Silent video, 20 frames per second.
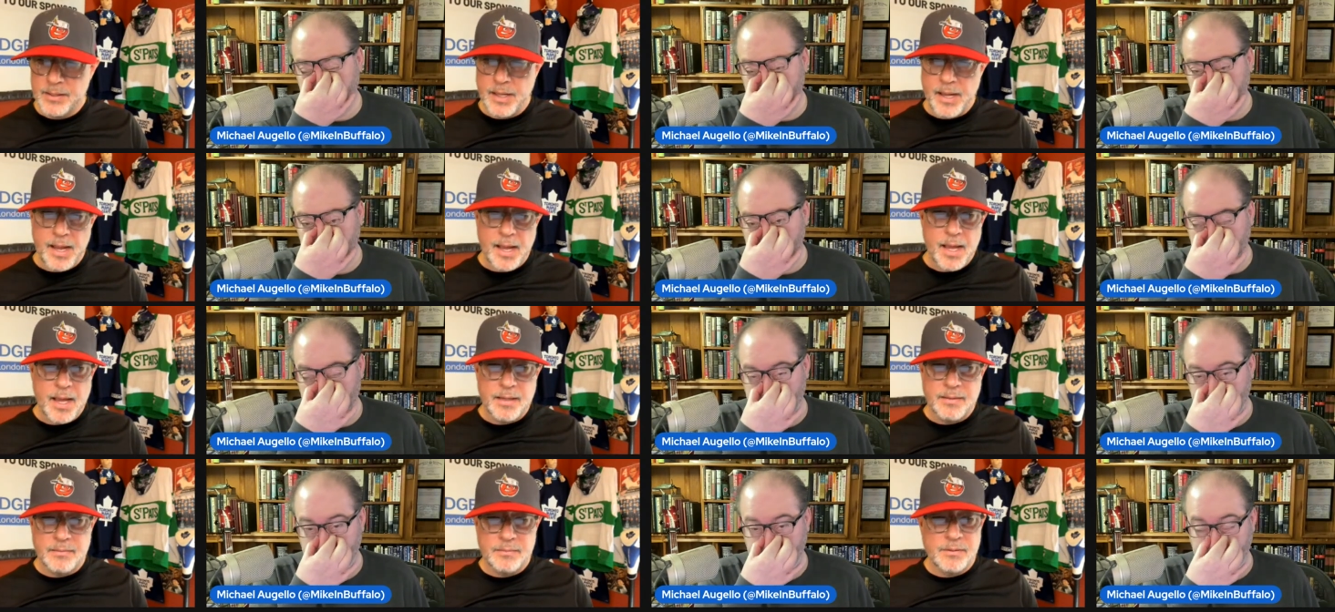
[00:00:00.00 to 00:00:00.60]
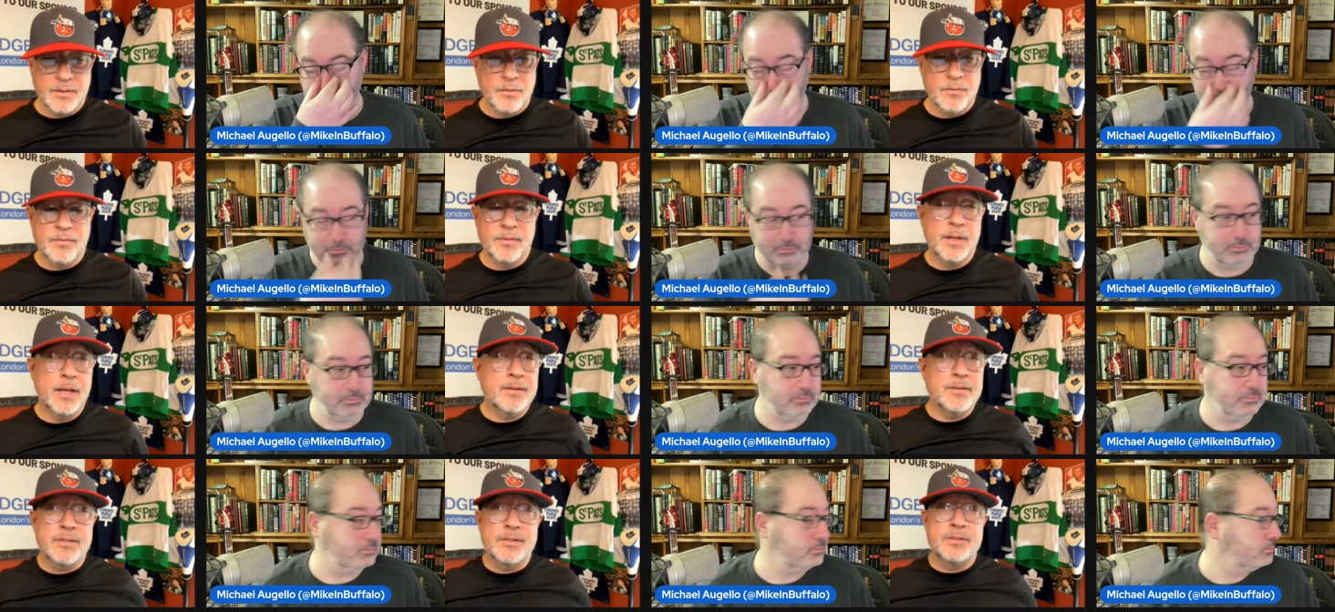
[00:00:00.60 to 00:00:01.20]
Speaker 1: and you know
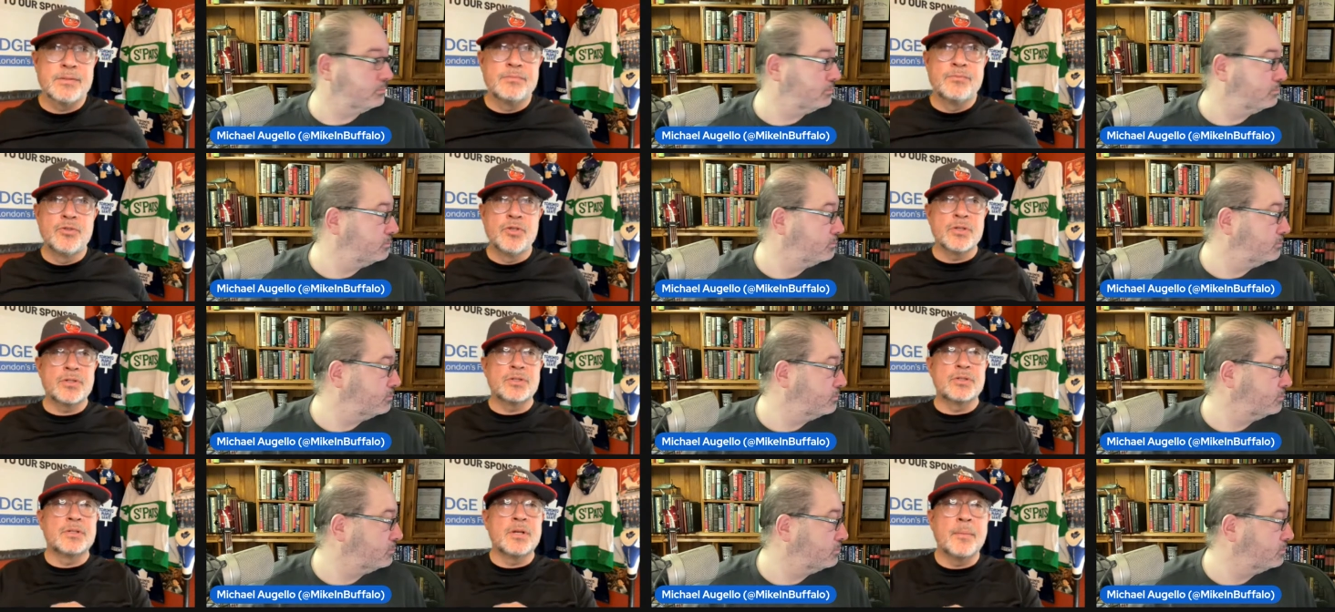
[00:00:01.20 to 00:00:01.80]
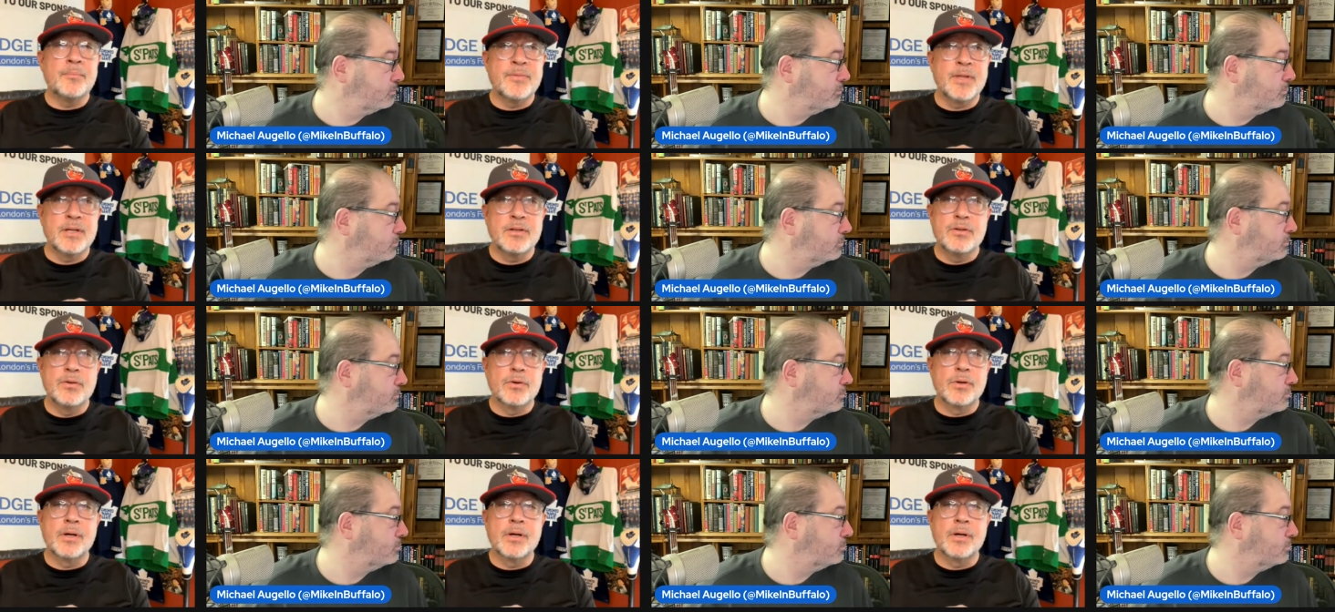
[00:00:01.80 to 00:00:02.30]
that's just something you're